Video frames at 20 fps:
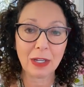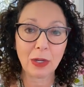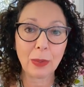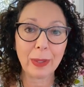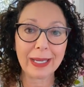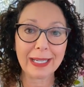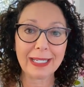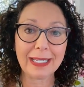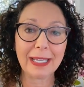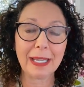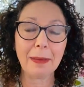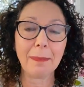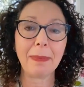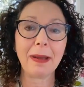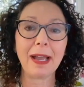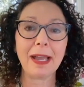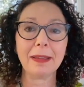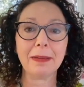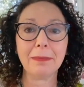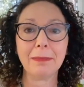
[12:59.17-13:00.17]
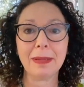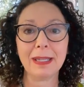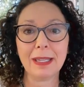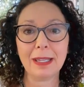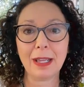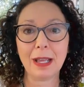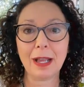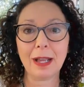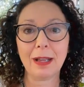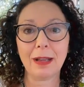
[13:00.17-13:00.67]
quick tip, I'd
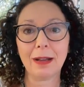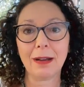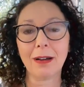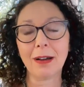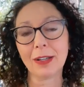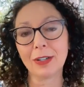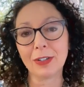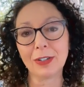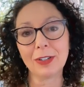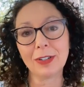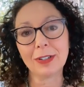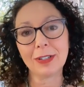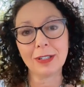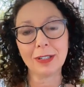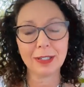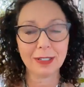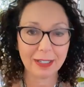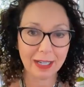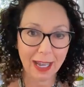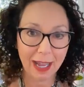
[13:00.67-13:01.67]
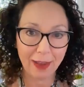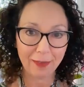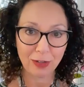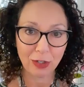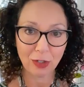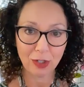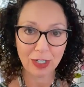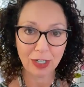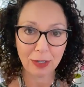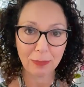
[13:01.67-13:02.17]
be honored to have
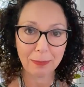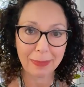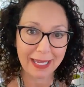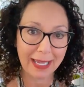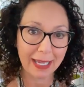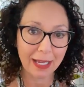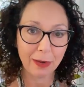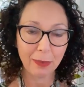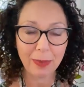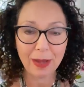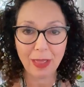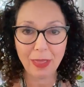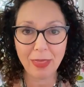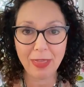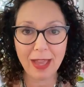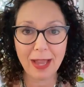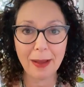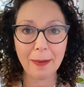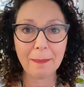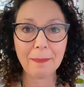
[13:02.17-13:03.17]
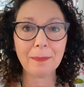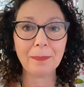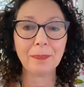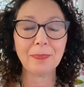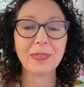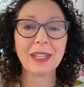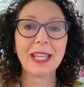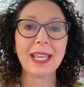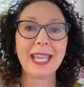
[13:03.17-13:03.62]
you share me with them.